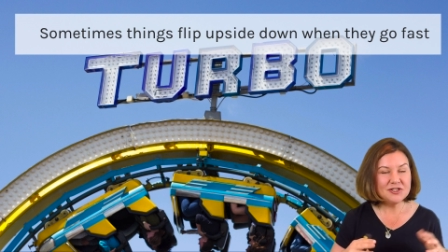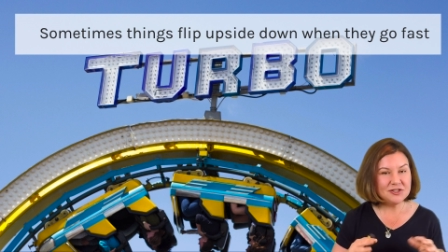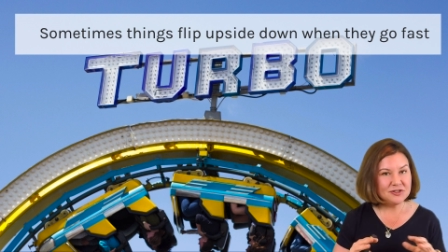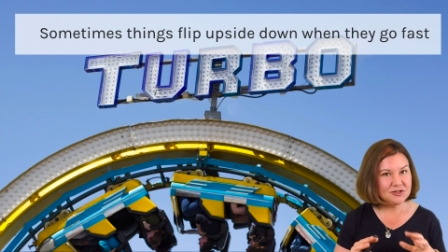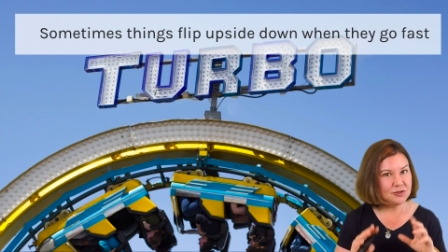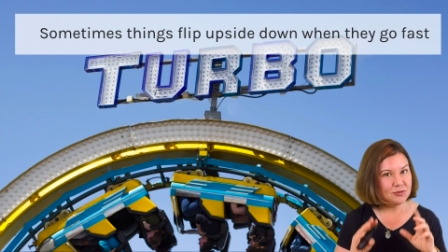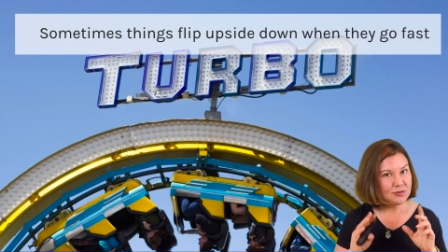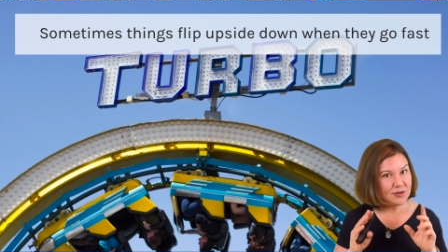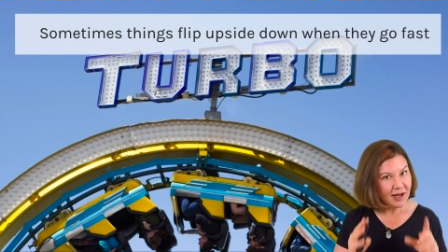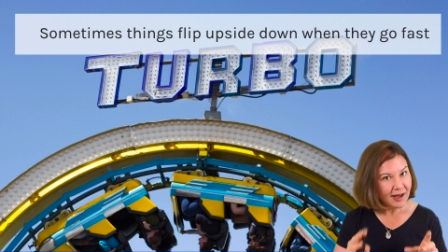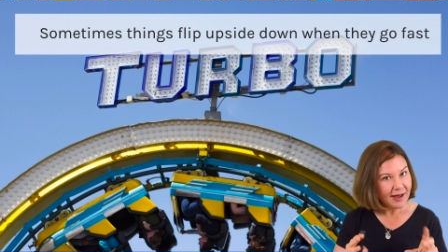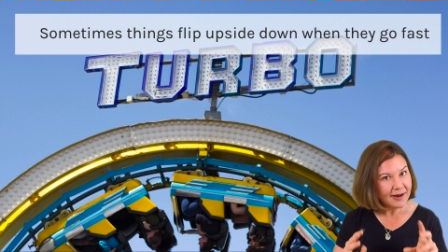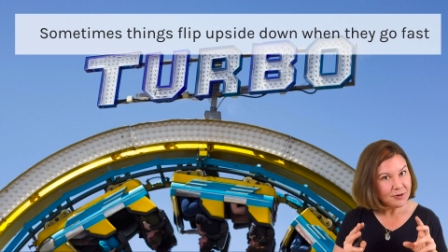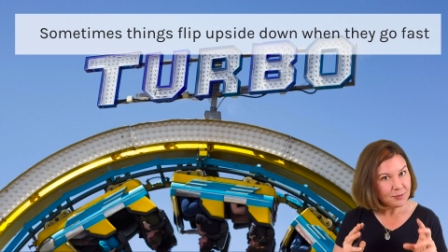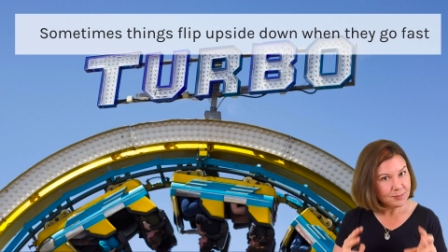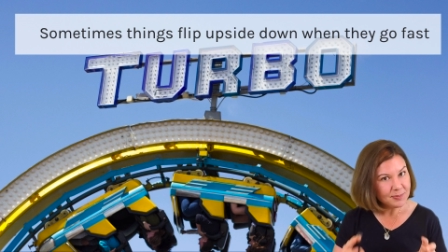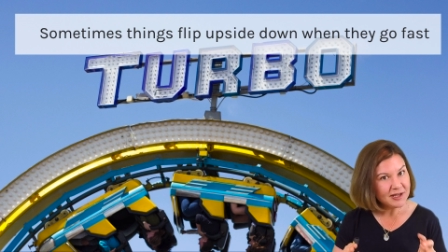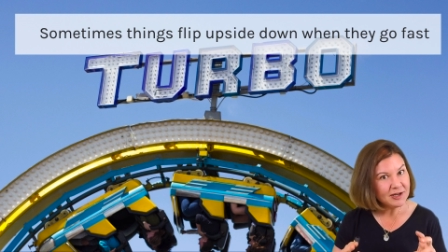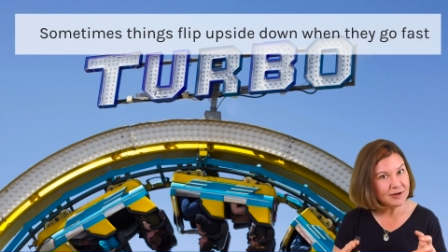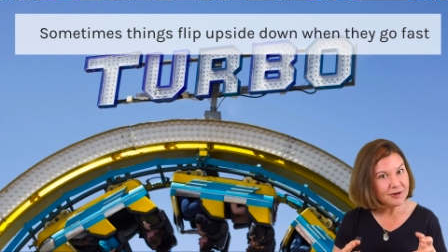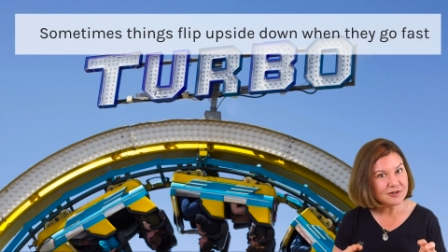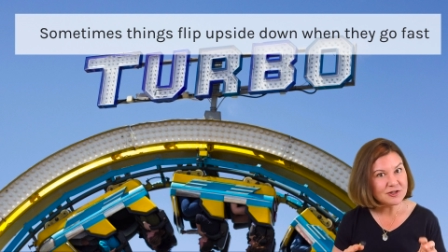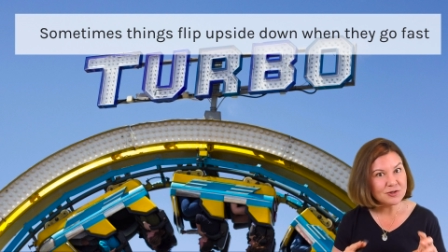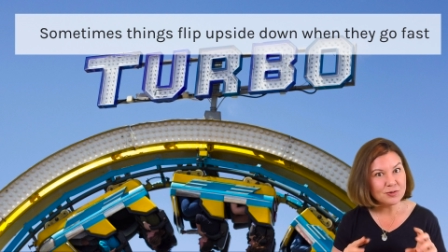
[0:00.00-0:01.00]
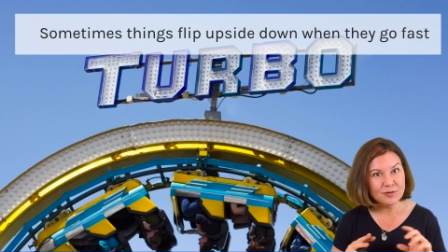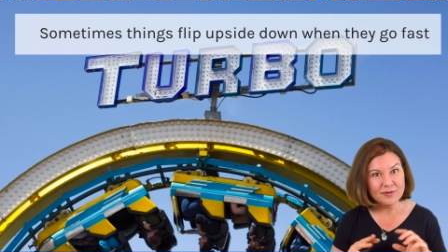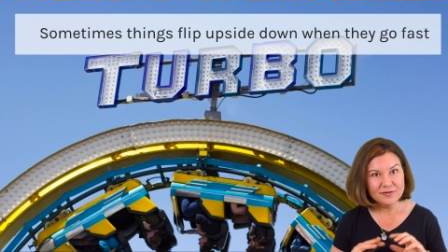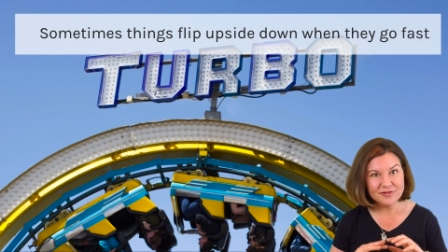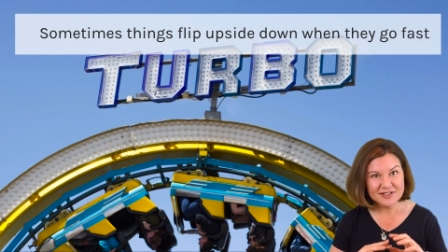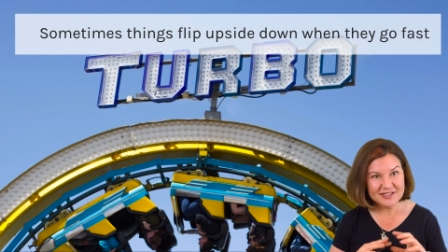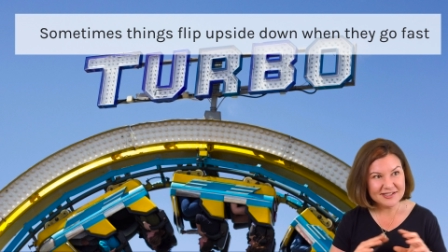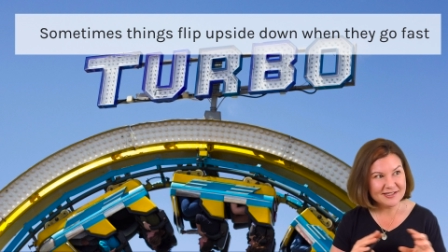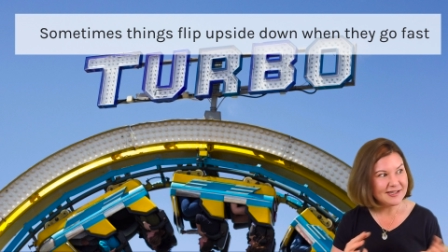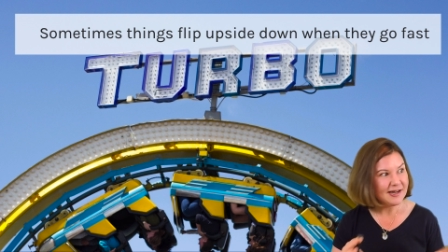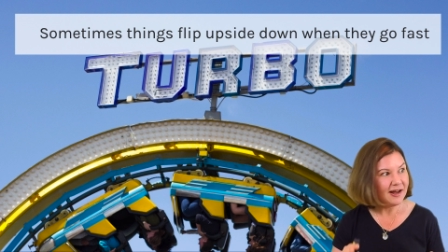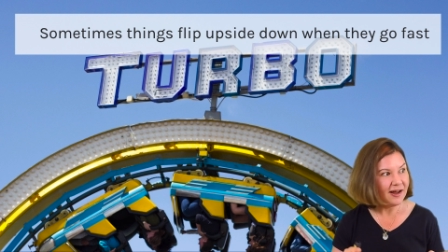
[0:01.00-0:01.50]
do not appear to have
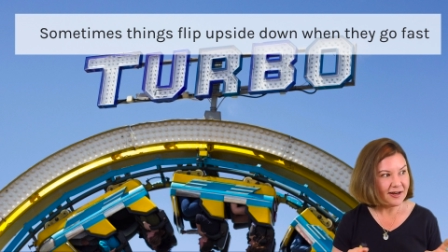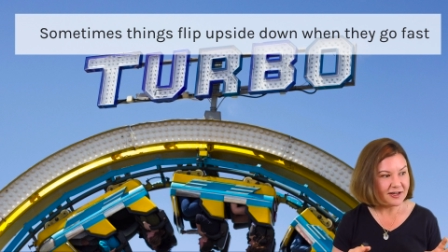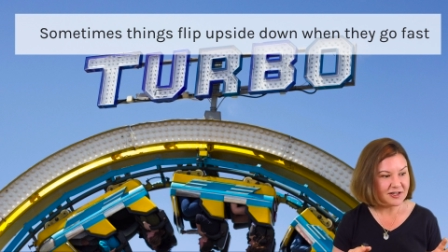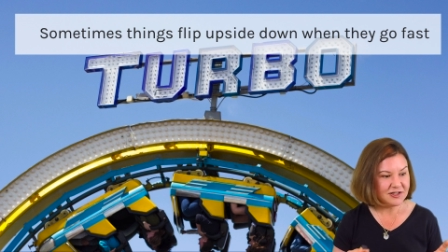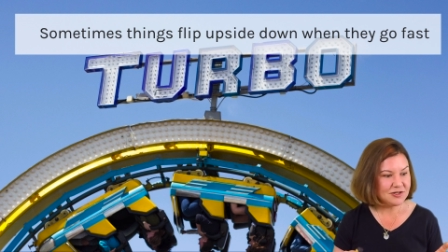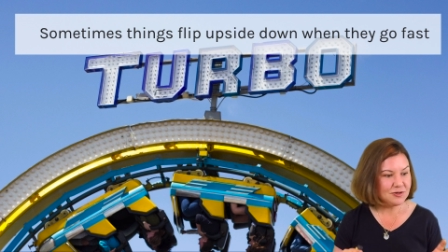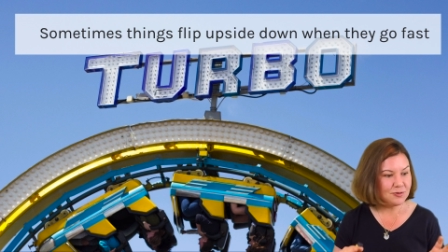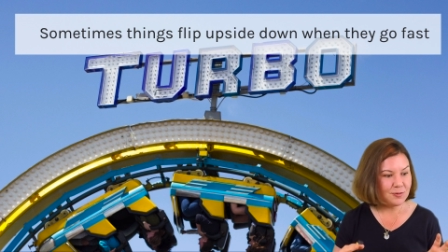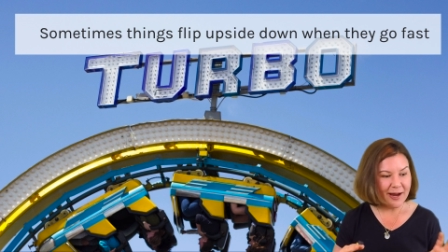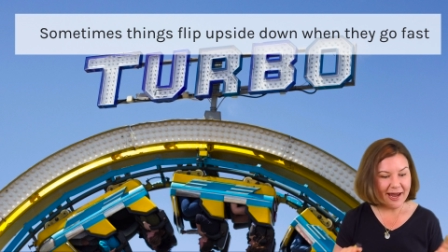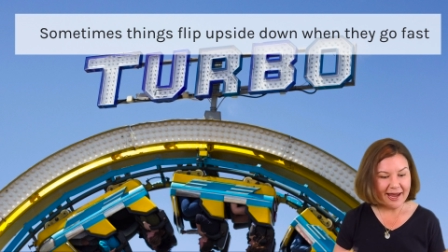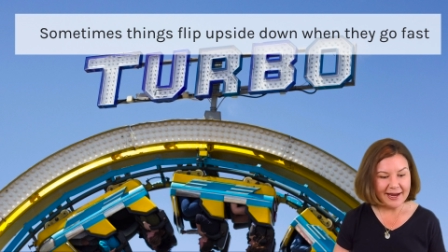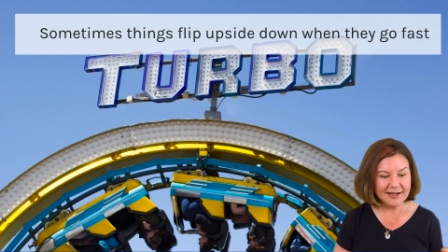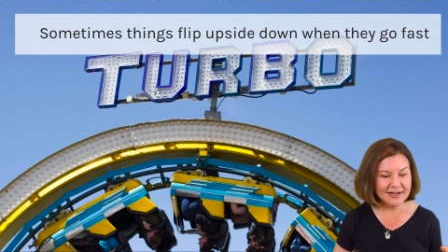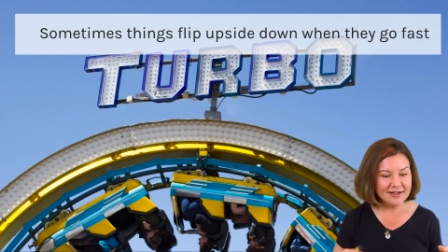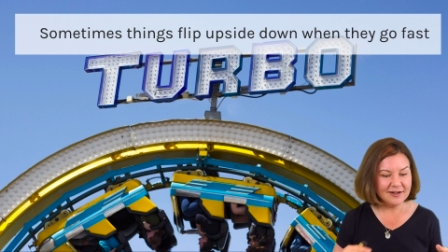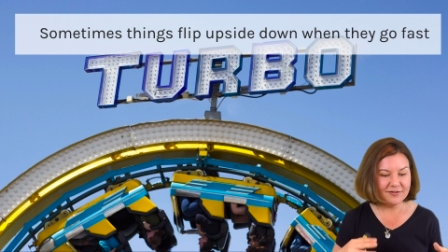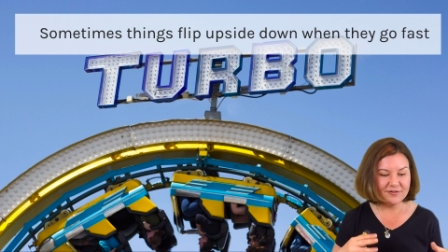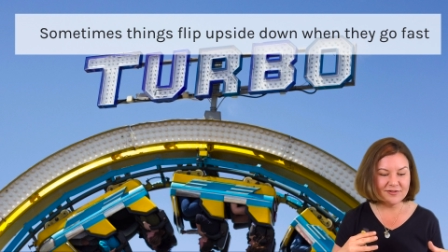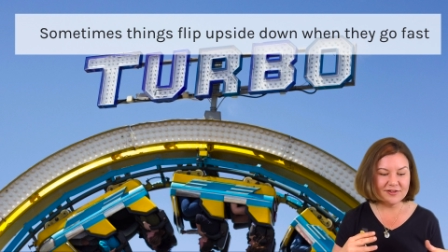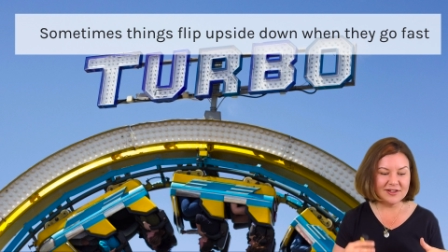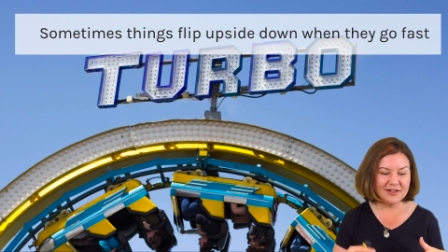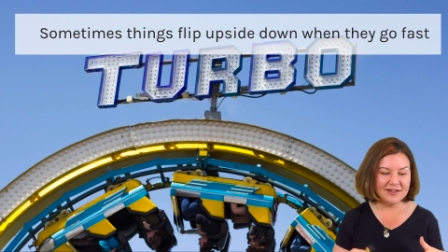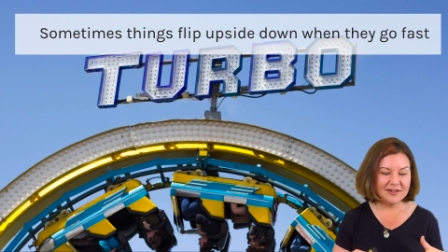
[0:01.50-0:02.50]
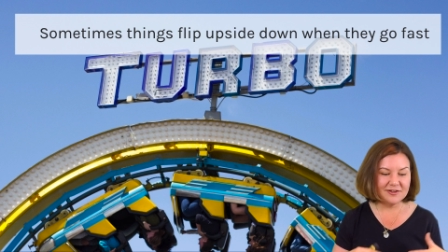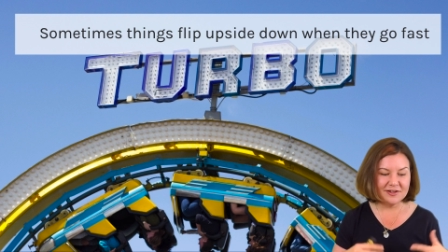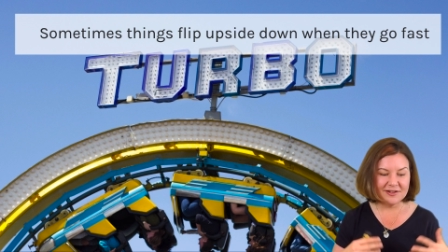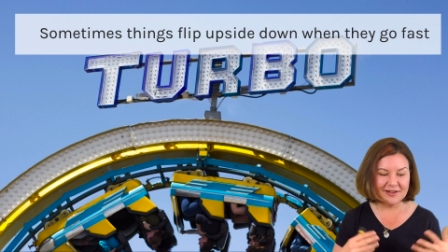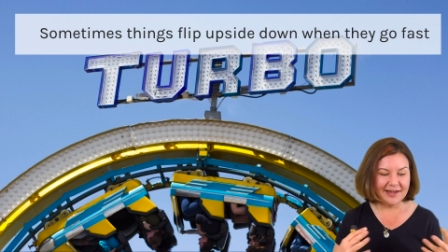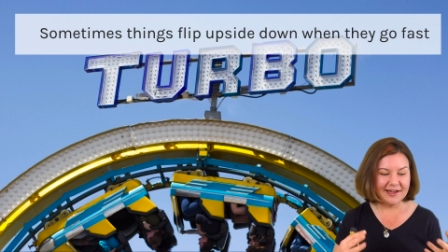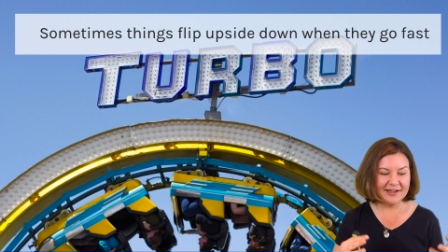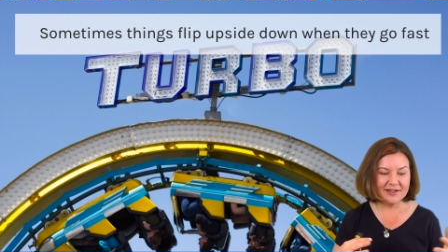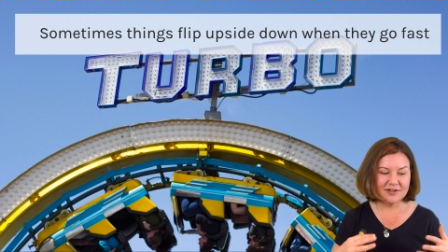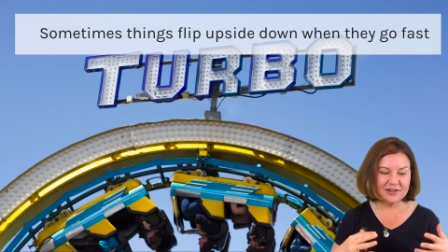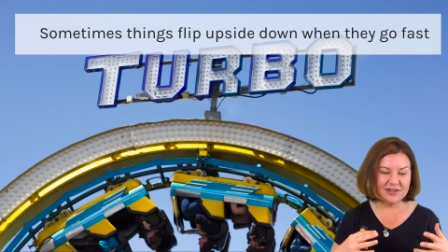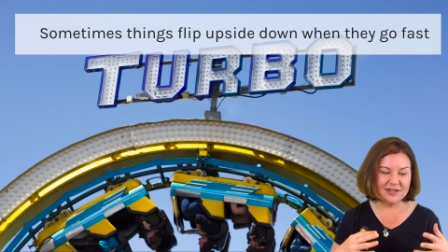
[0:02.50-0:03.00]
stuck to any of the
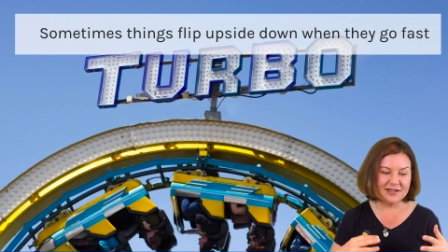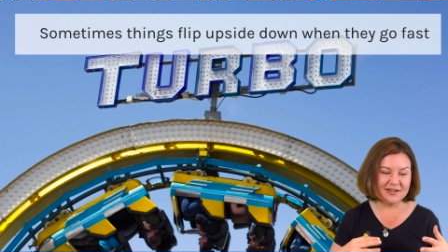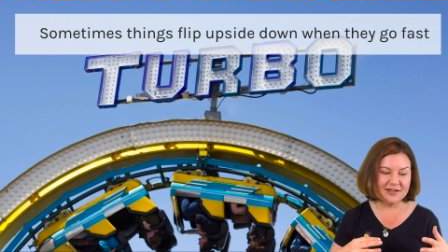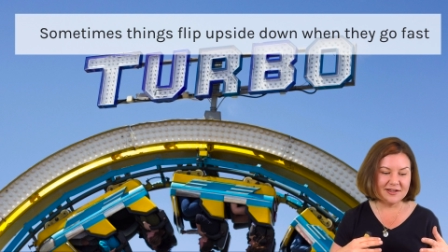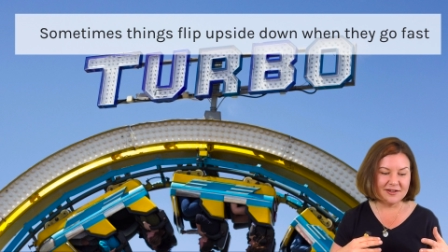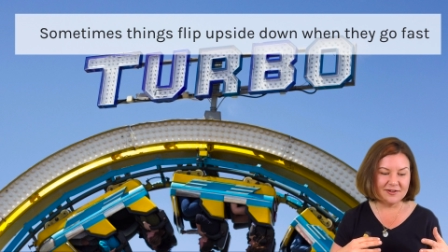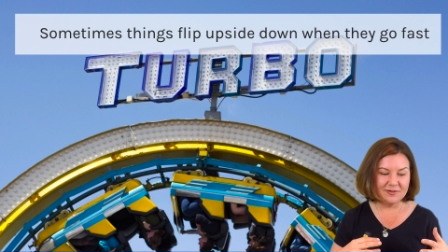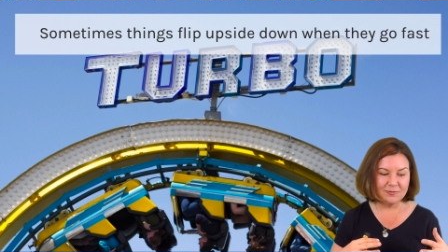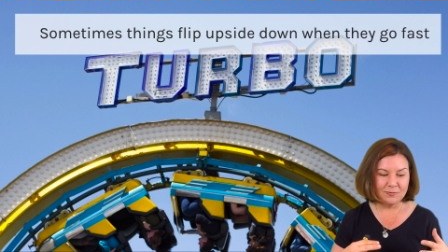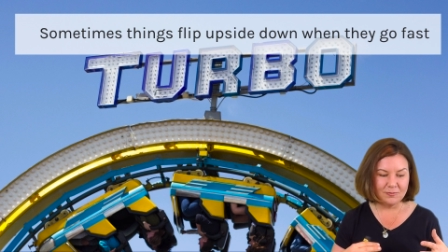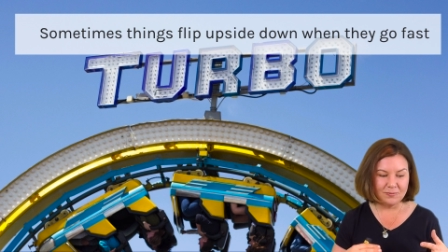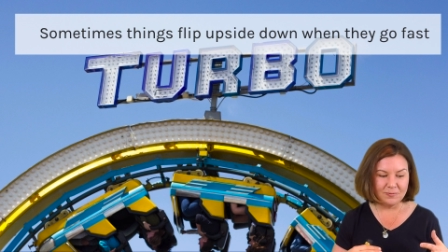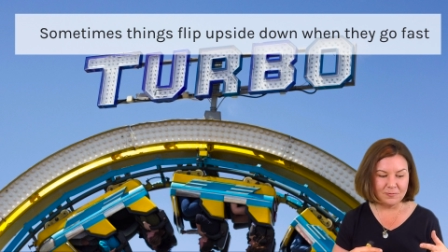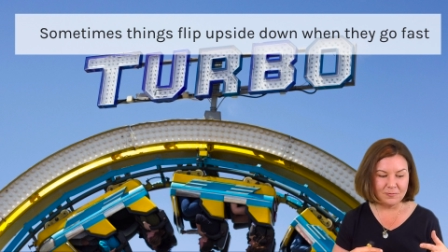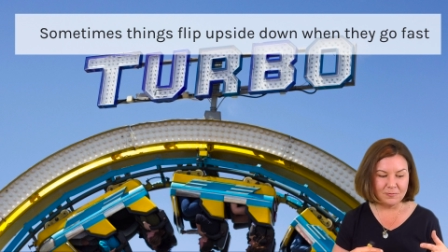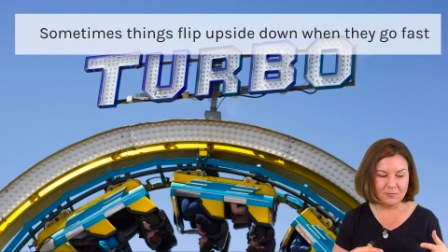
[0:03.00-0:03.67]
like the